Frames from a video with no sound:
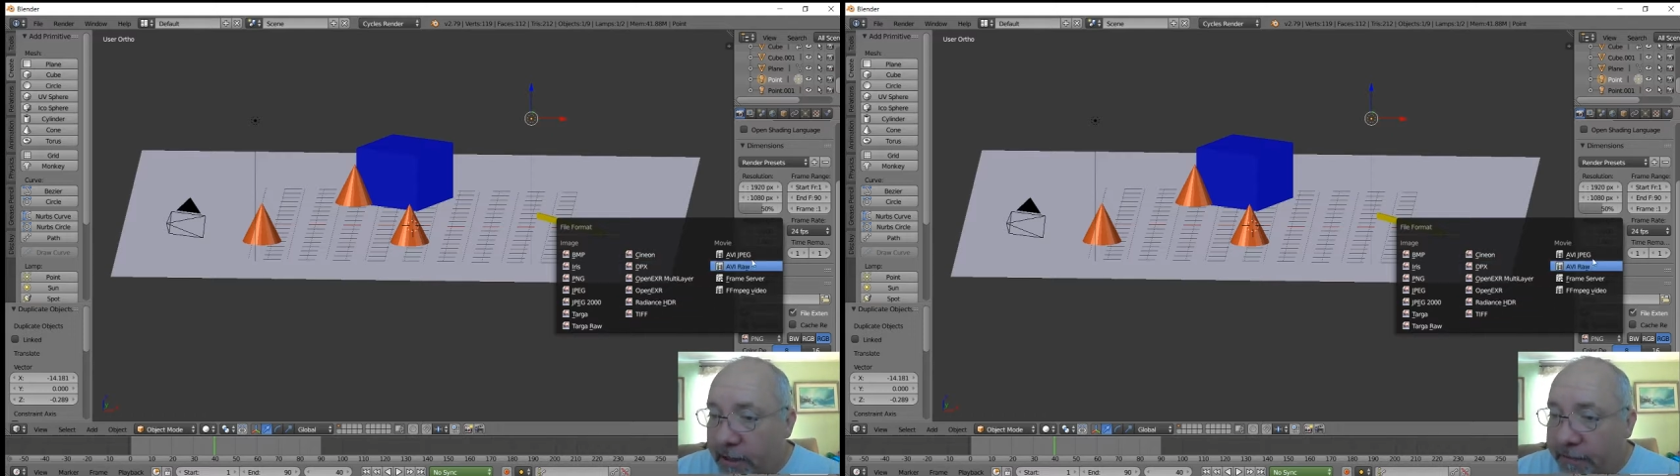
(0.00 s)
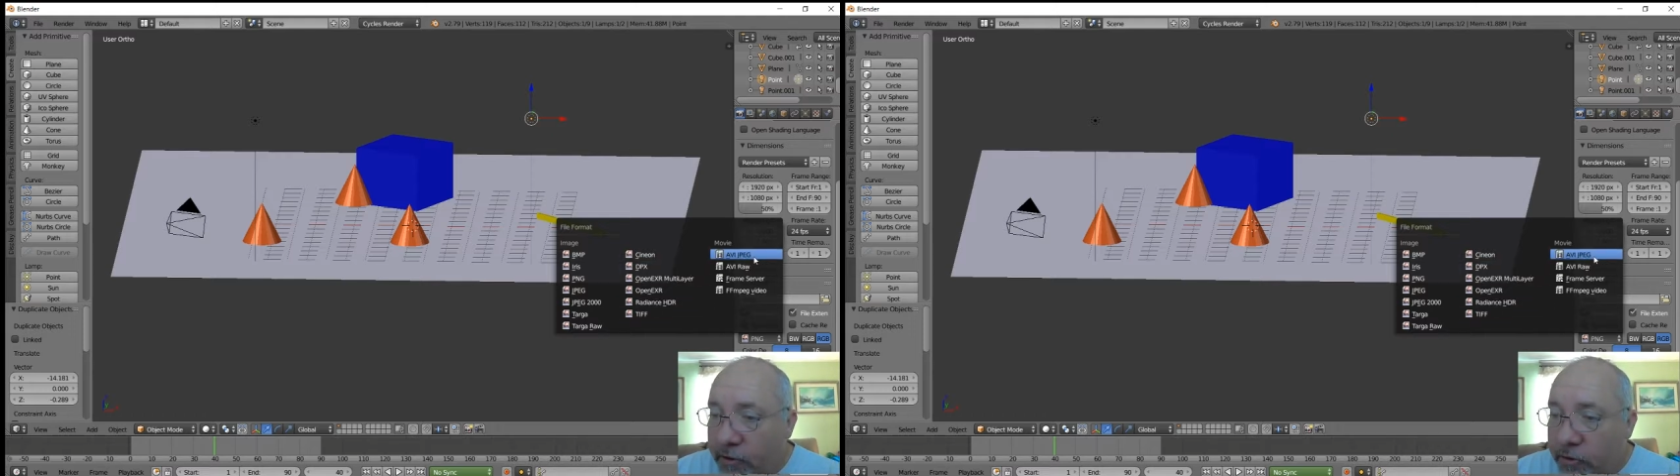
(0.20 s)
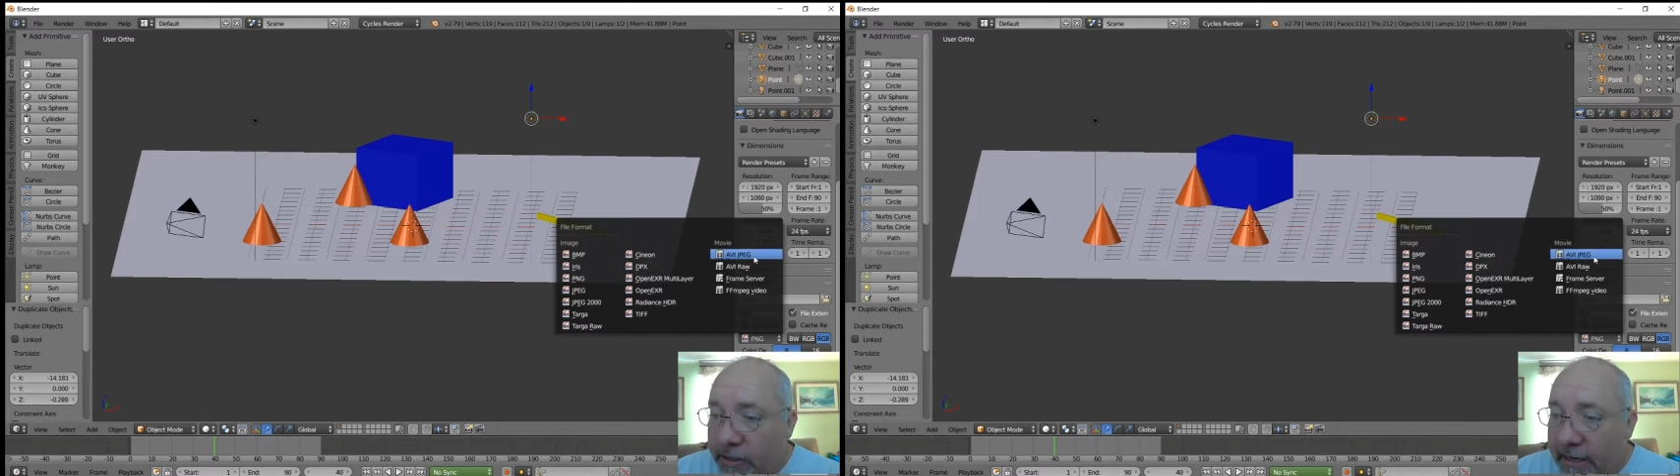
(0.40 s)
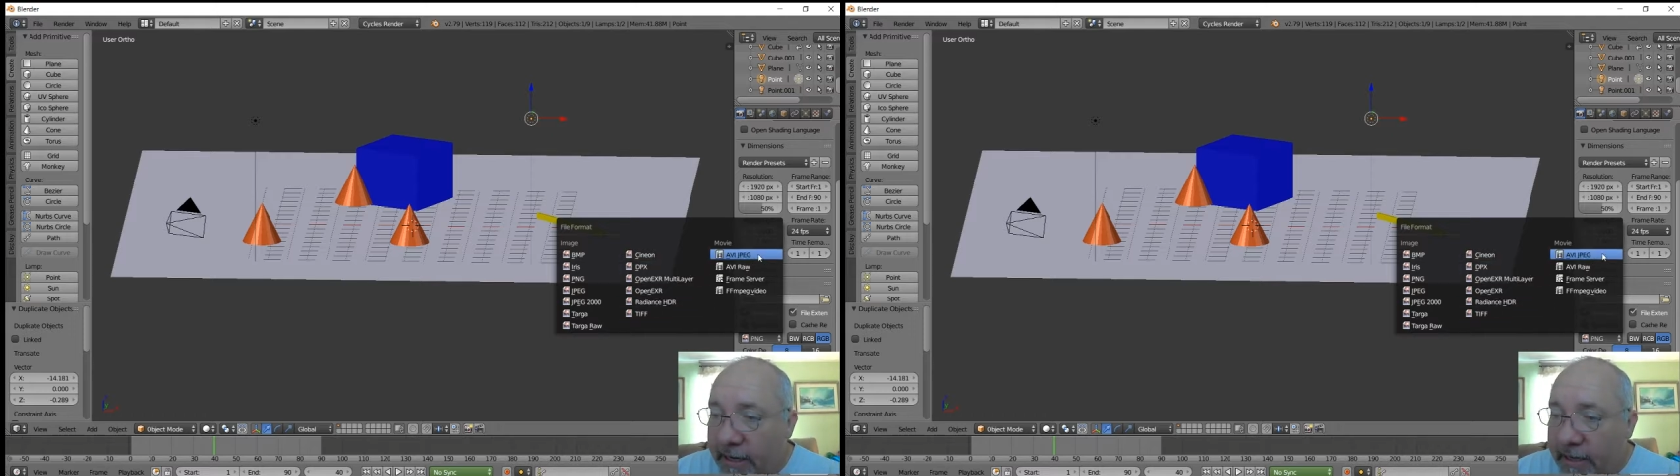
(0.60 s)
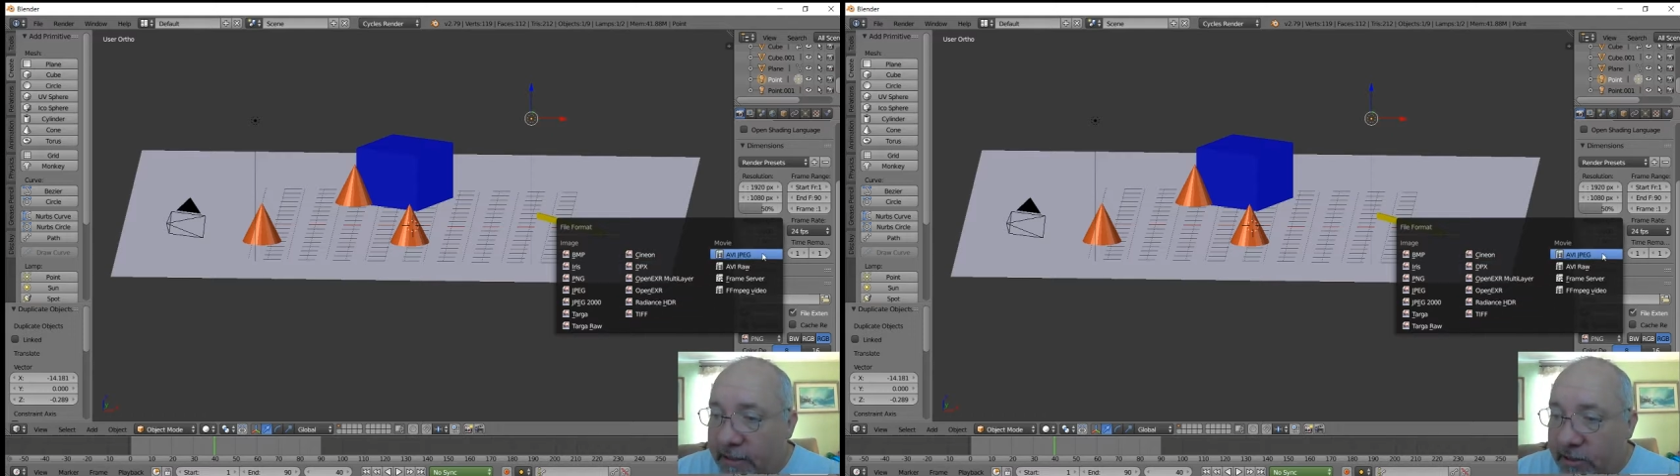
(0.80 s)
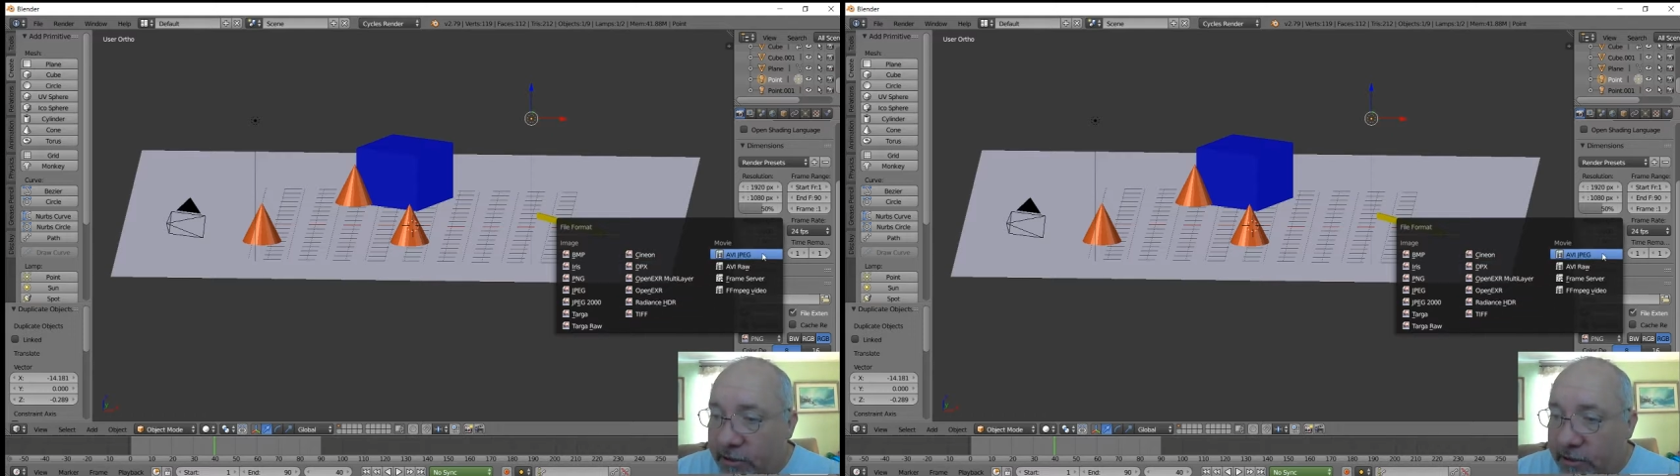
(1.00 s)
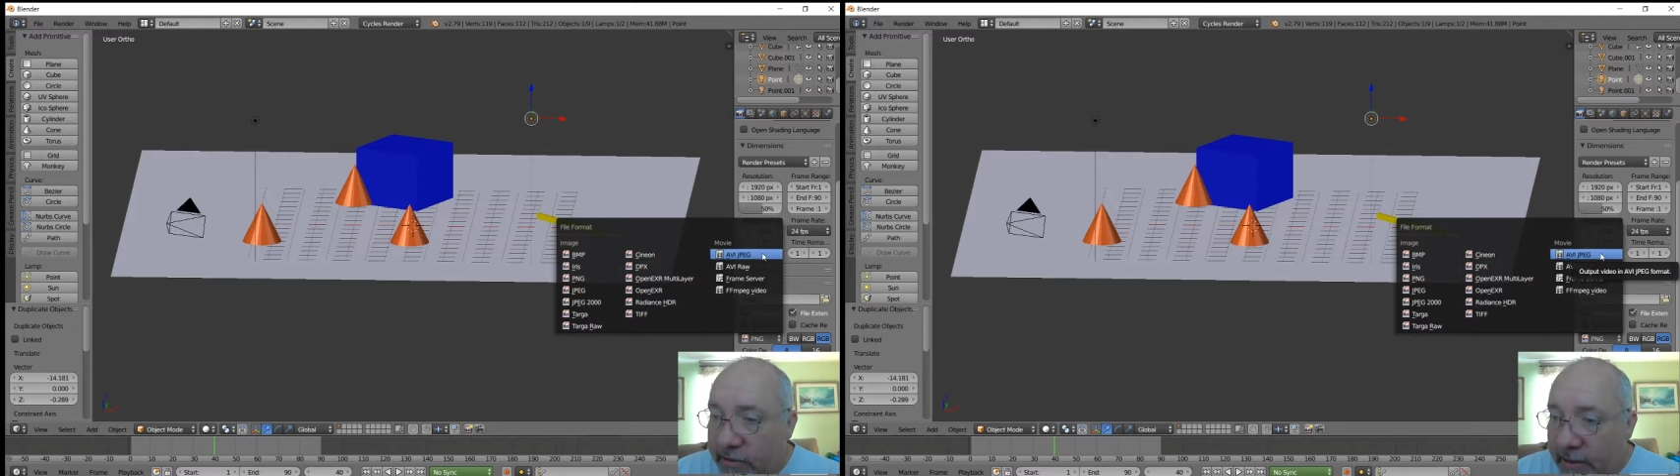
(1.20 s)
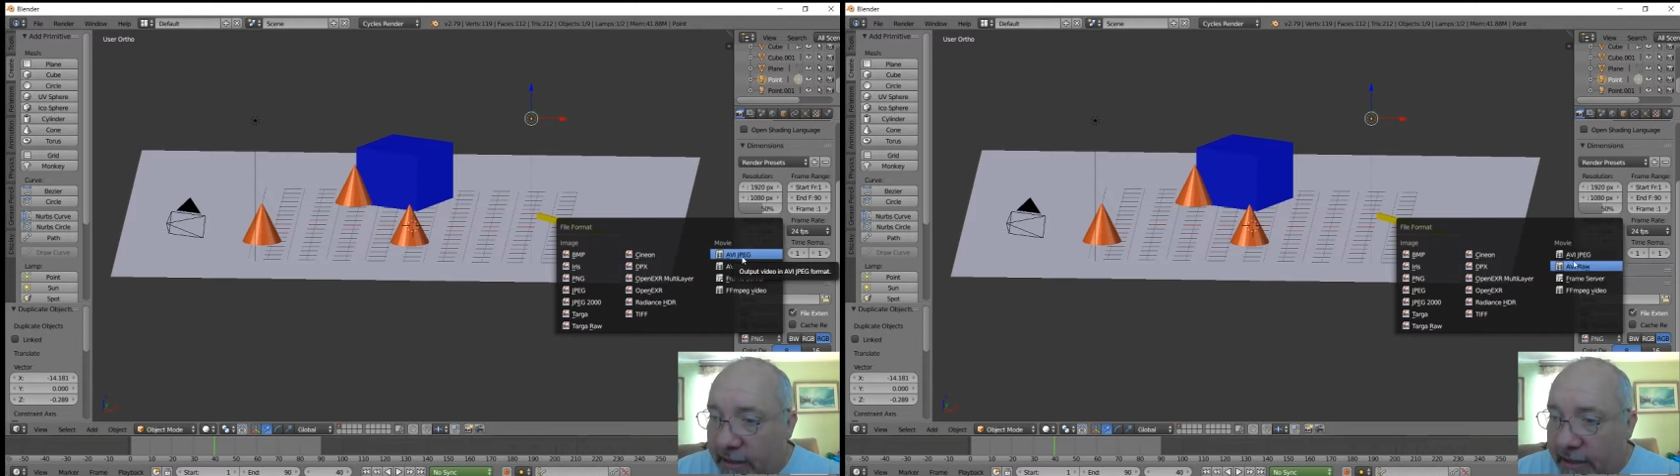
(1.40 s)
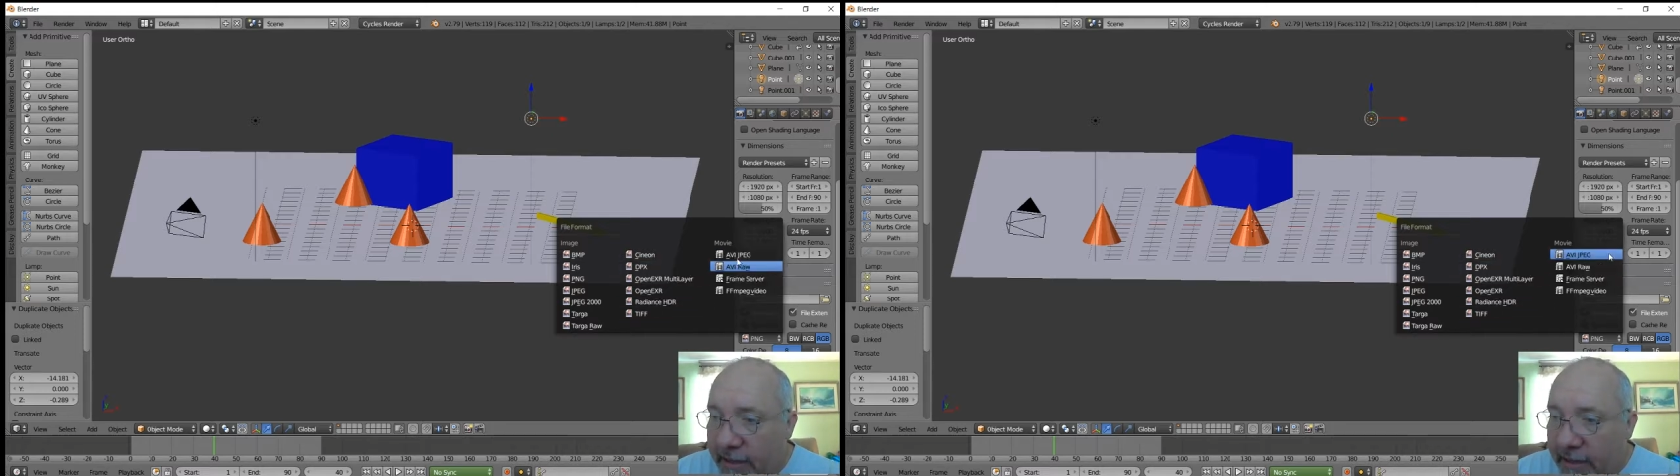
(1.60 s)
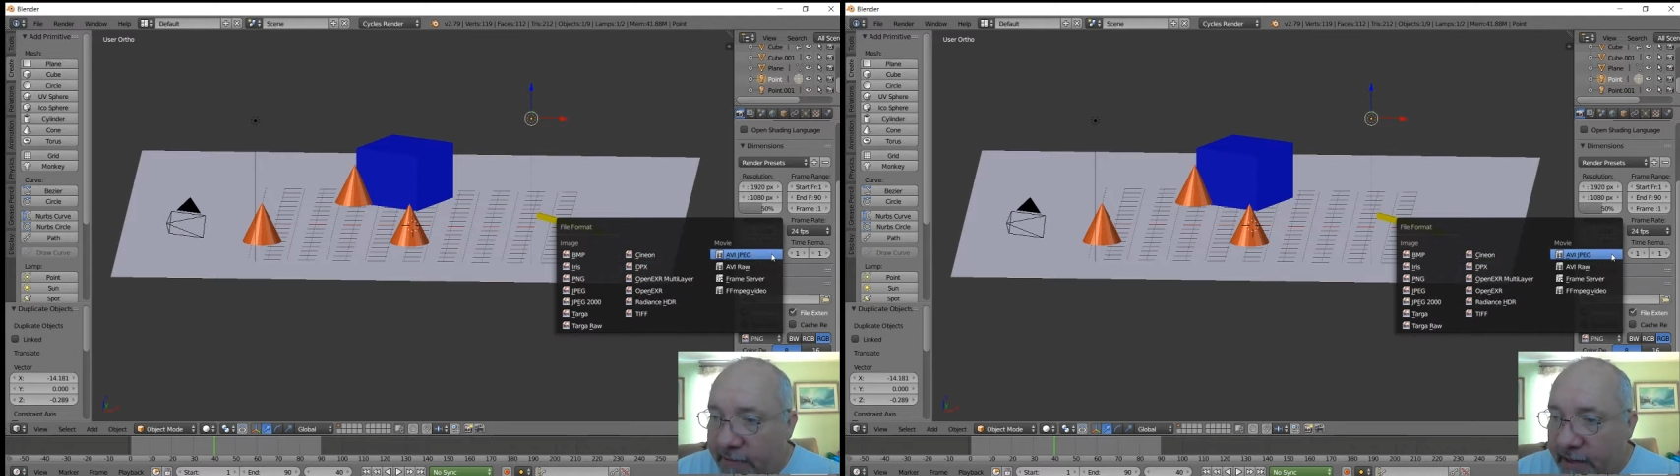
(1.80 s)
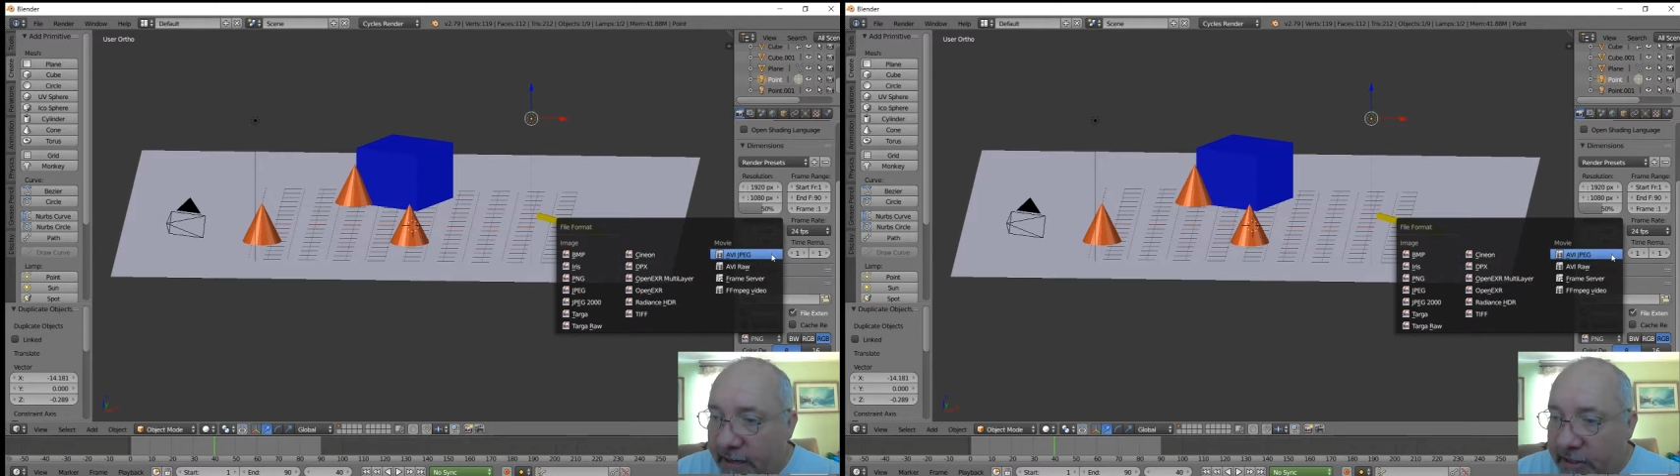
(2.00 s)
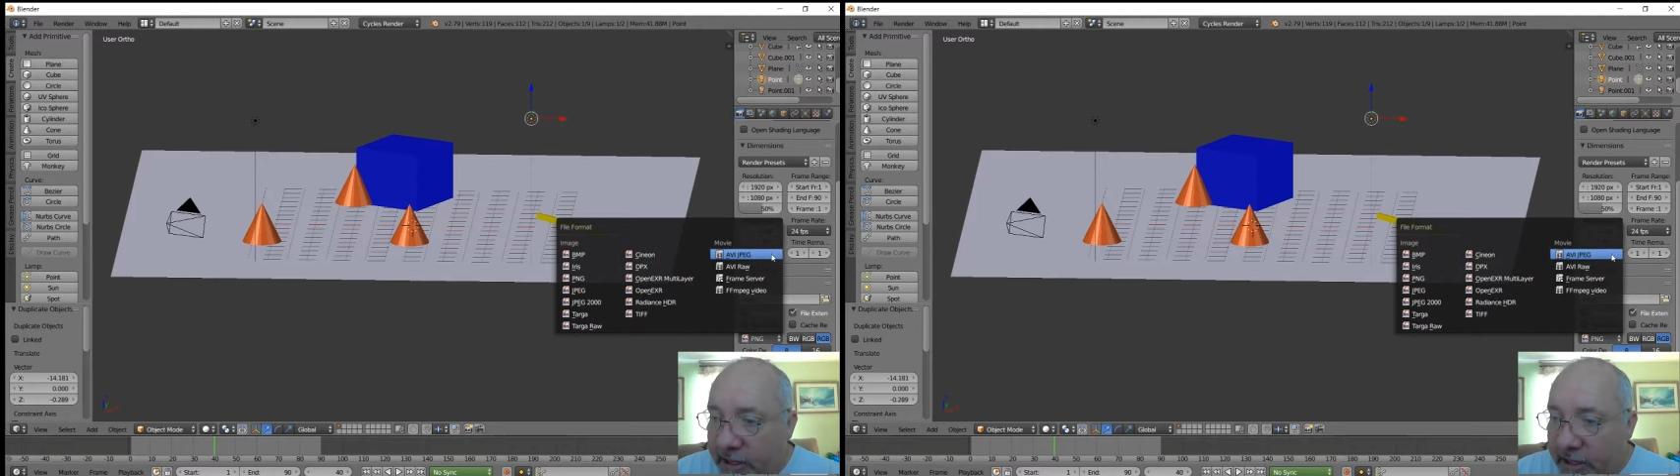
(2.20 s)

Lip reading: and if you set it to AVI